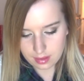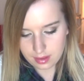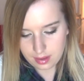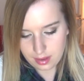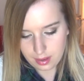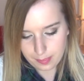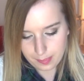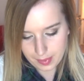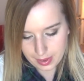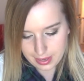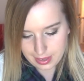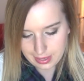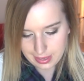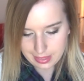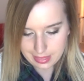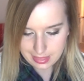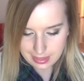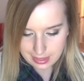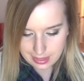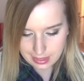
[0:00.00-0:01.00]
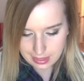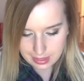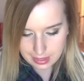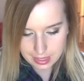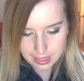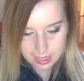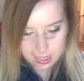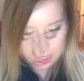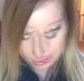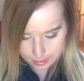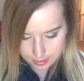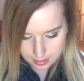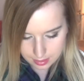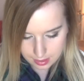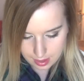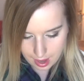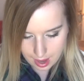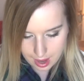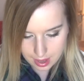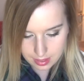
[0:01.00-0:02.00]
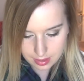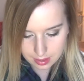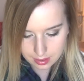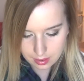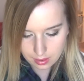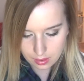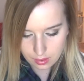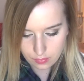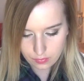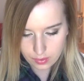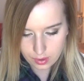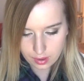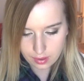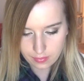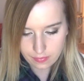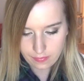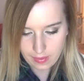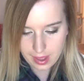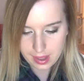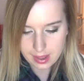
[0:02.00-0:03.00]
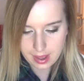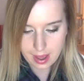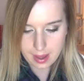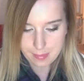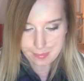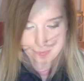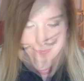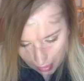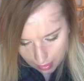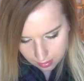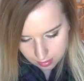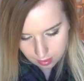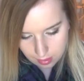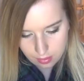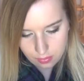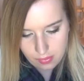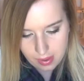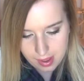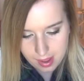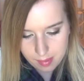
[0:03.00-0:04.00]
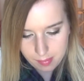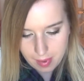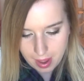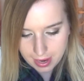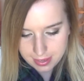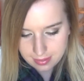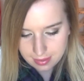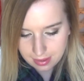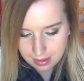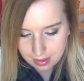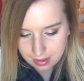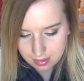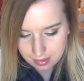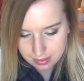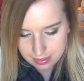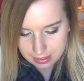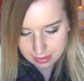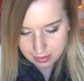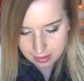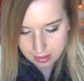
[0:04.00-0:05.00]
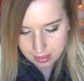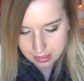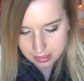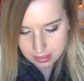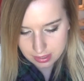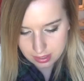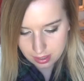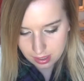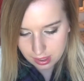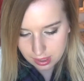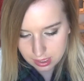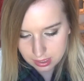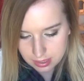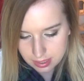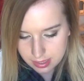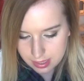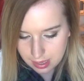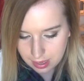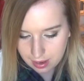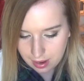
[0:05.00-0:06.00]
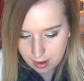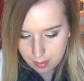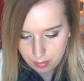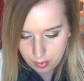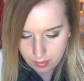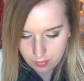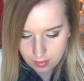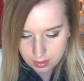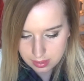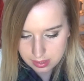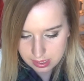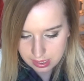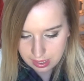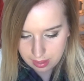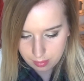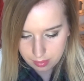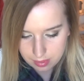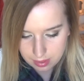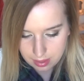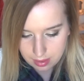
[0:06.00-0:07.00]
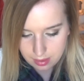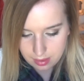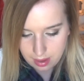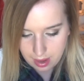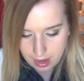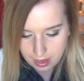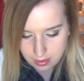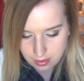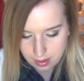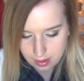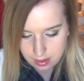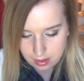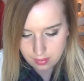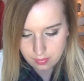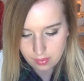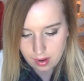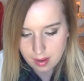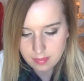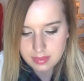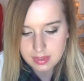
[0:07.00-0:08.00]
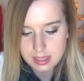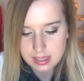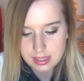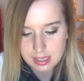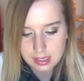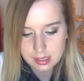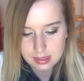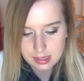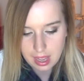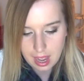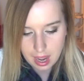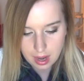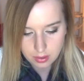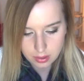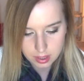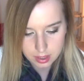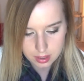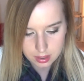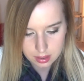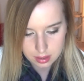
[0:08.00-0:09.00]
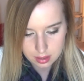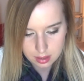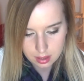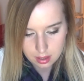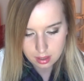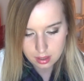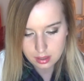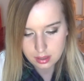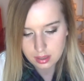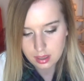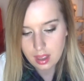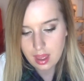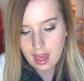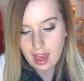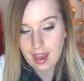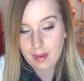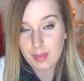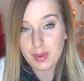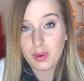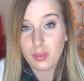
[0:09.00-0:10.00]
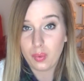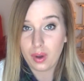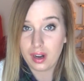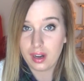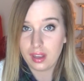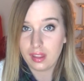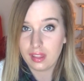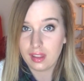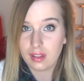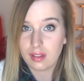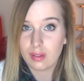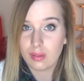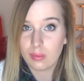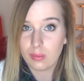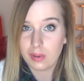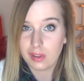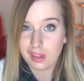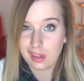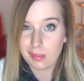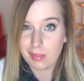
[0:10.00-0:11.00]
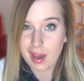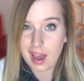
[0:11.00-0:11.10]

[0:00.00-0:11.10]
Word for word: coupon-y thing, and this is for Fake Up. It says Fake Up Hydrating Concealer is your little secret, proven to keep skin hydrated for up to 6 hours. I've been wanting this really